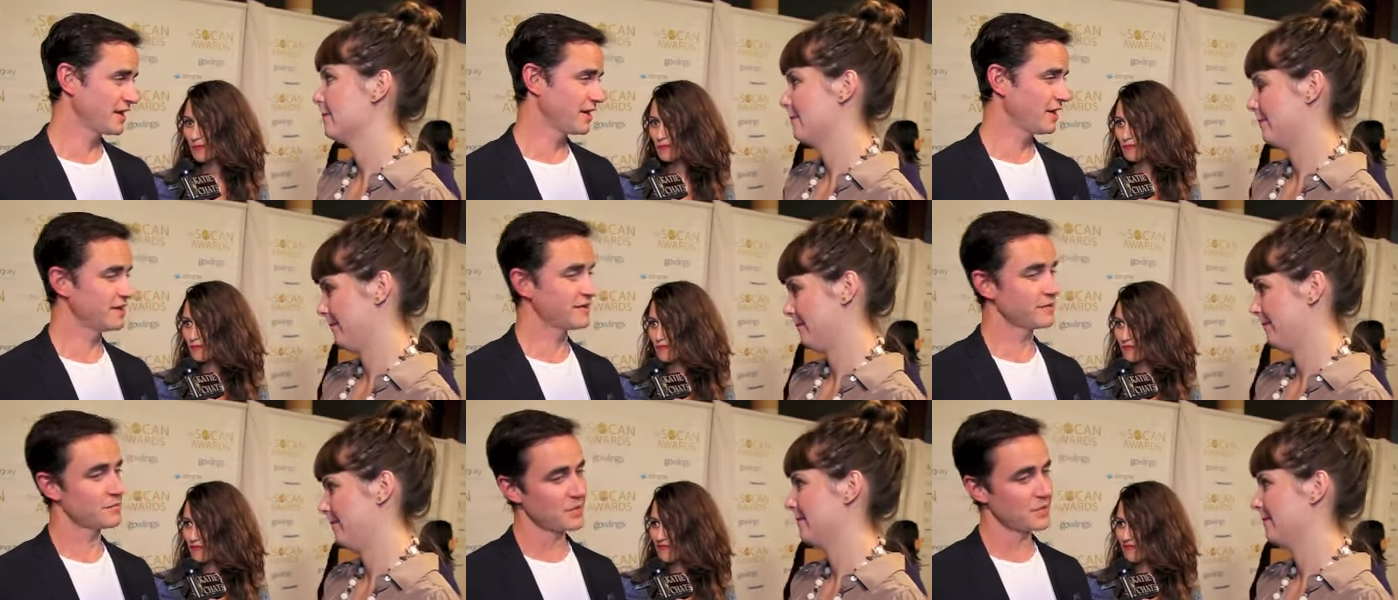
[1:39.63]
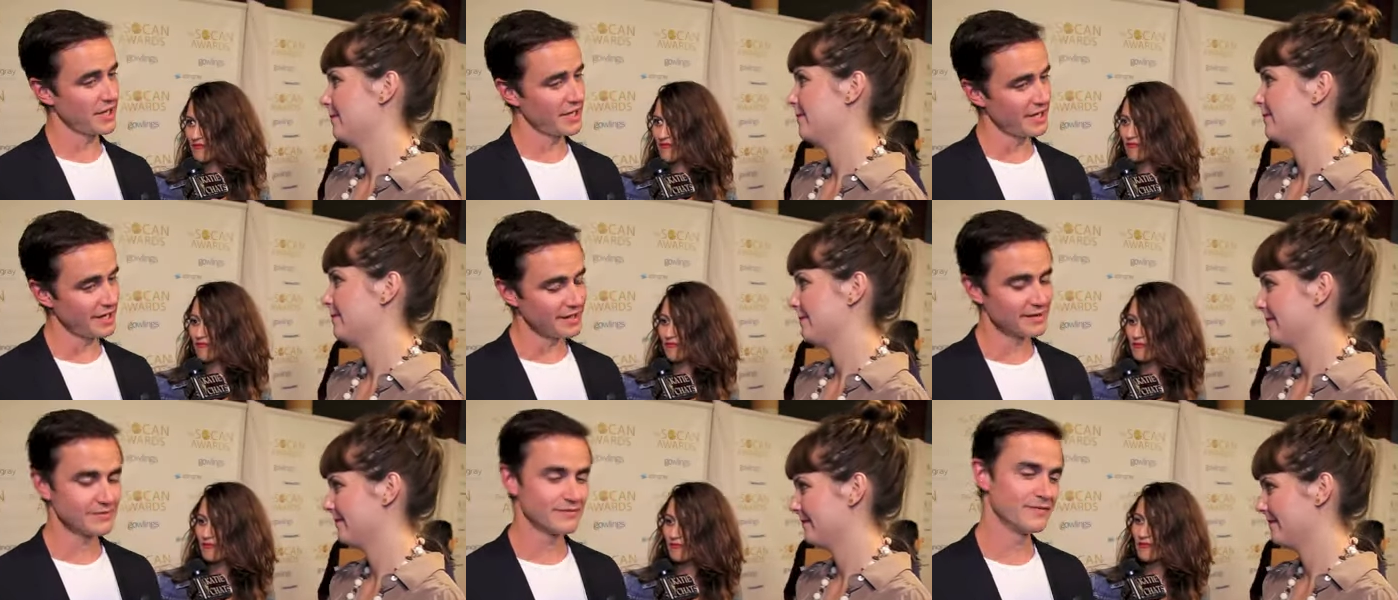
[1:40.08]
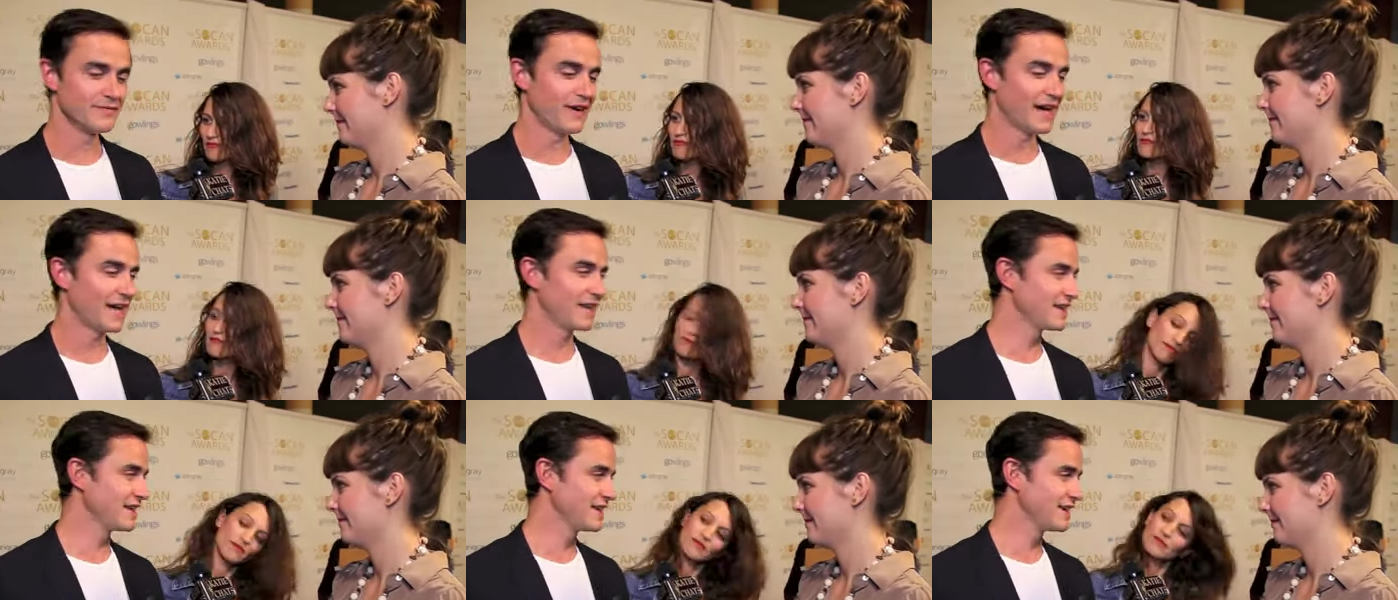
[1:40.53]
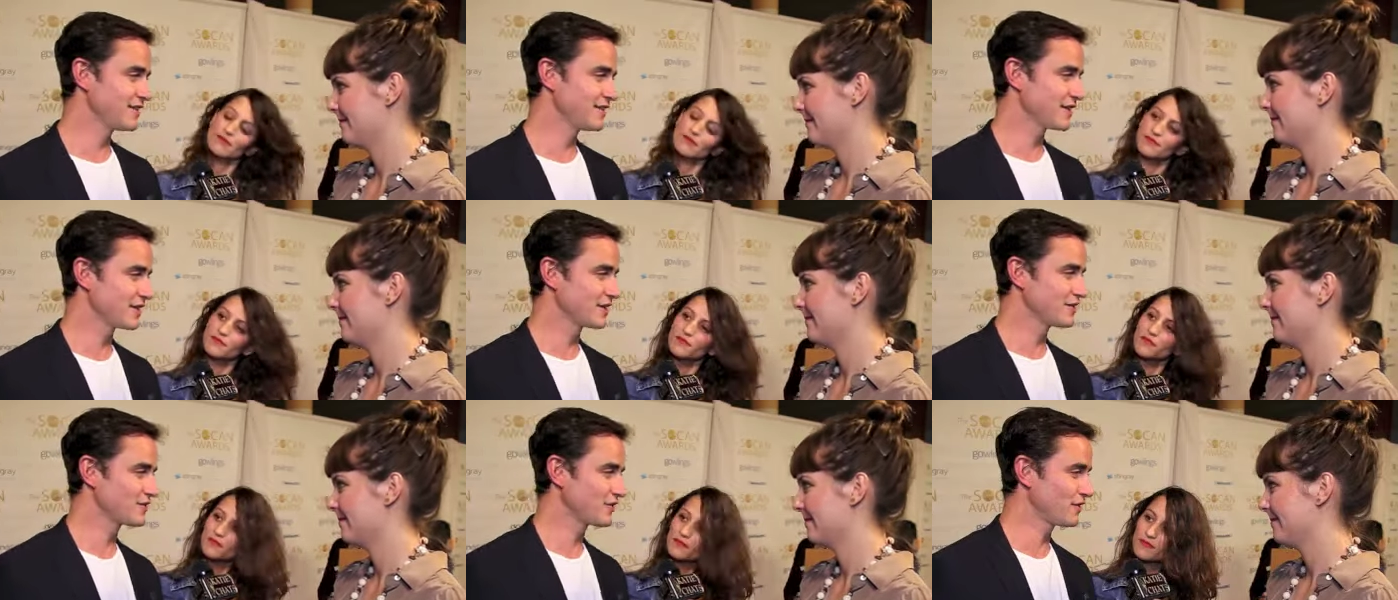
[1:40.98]
Speaker 1: I got to play violin
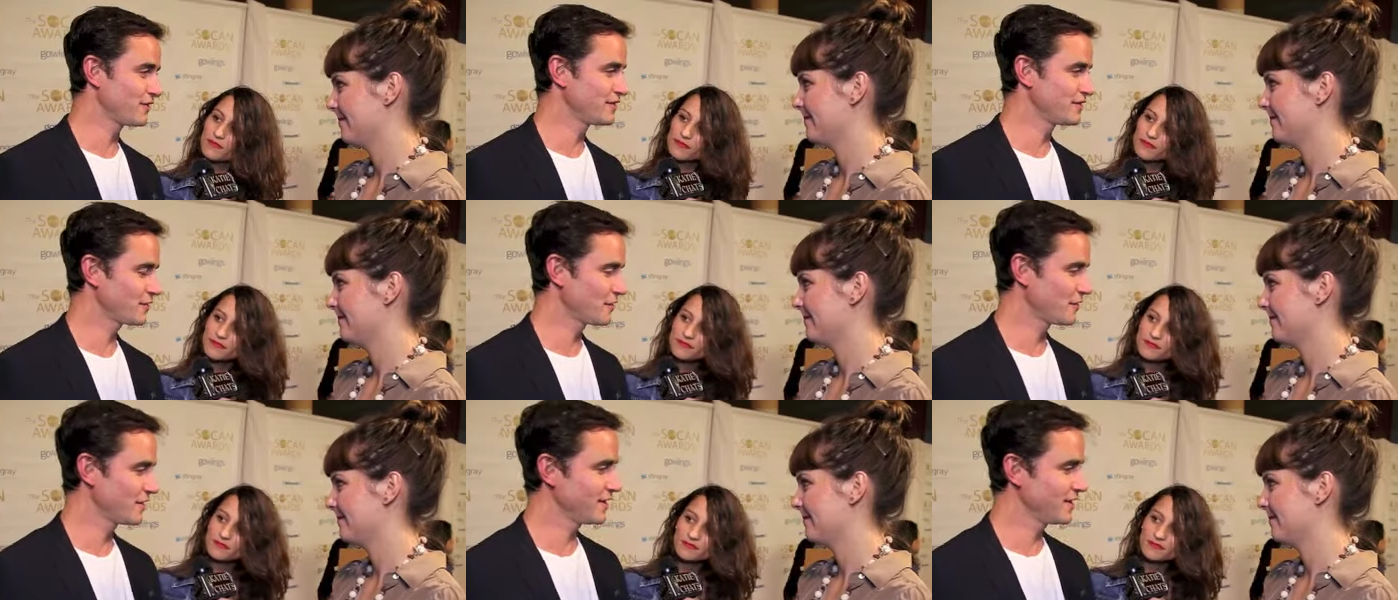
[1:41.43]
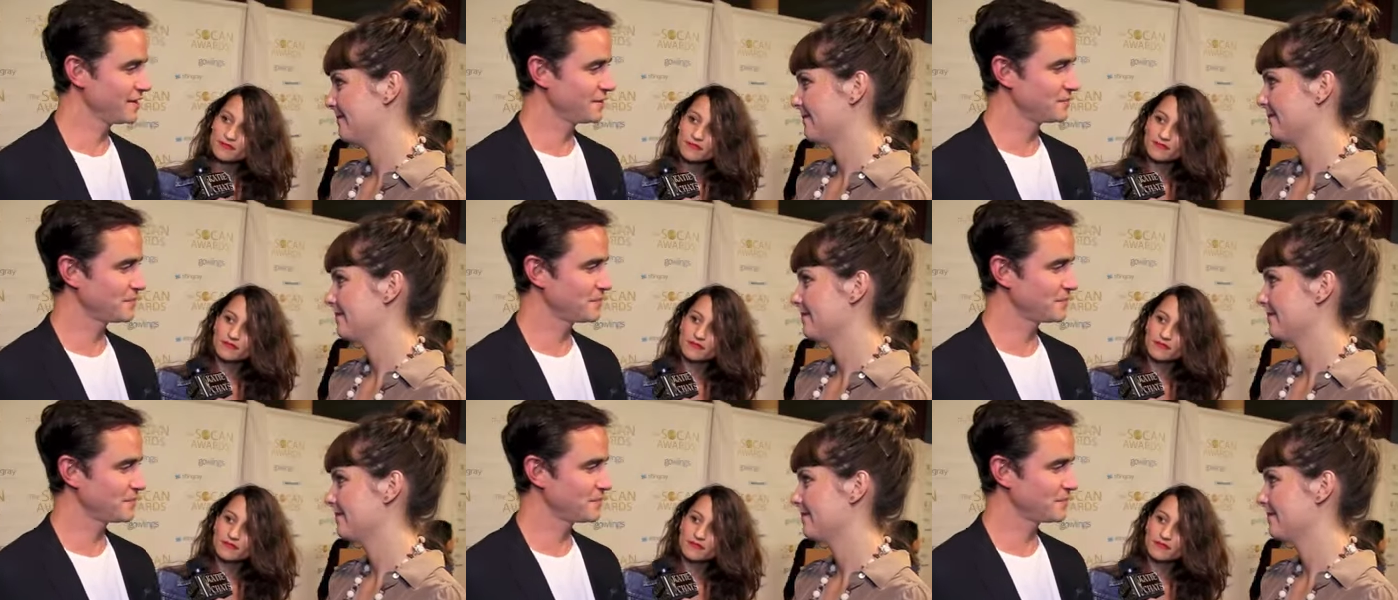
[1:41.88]
at the conservatory